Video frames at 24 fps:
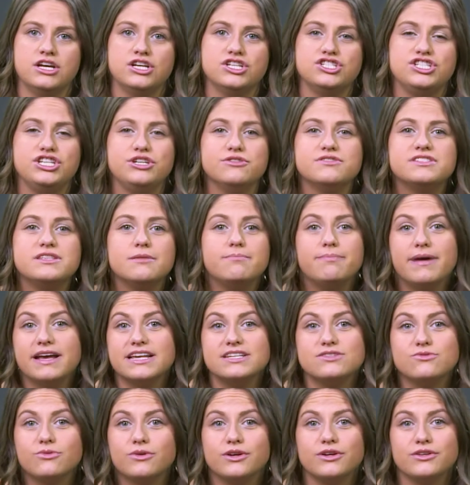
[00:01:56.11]
She used the
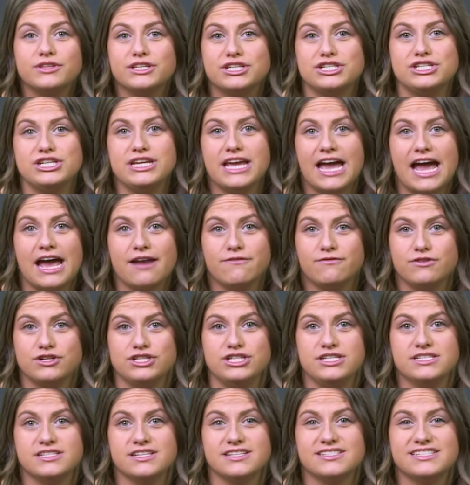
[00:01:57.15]
best oil that she had for
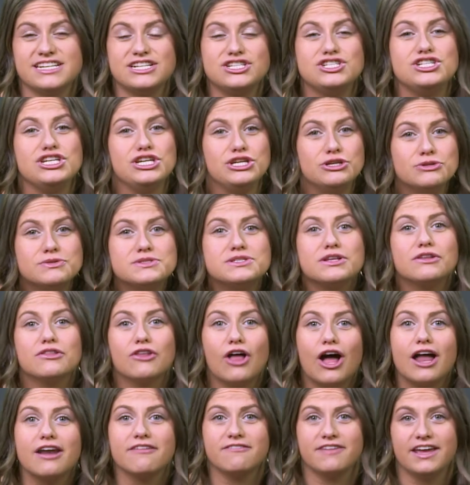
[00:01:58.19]
Jesus, and she used a
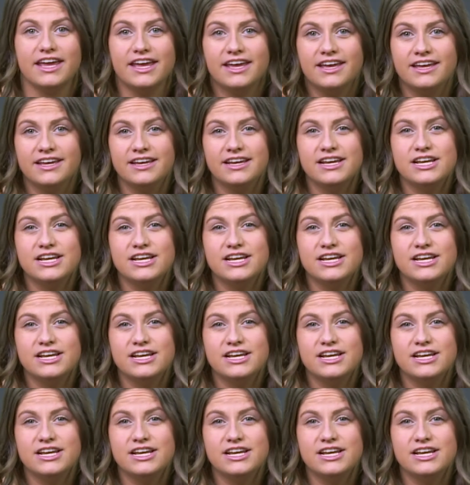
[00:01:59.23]
lot of it.